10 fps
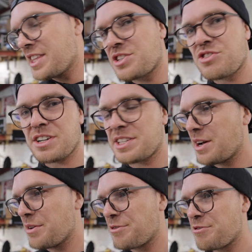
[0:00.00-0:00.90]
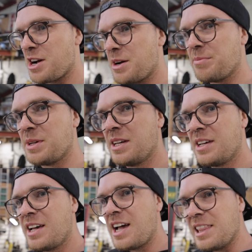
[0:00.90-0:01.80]
this truck's going from
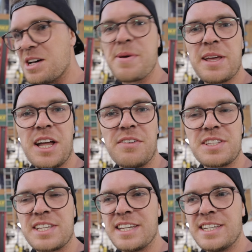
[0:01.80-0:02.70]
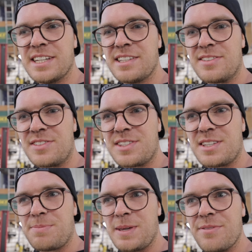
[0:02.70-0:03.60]
a little bit of novelty
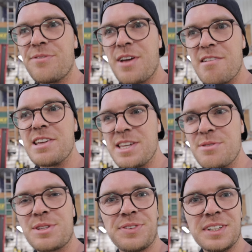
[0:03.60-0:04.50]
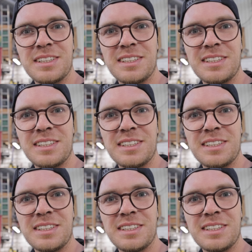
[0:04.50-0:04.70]
to being very useful.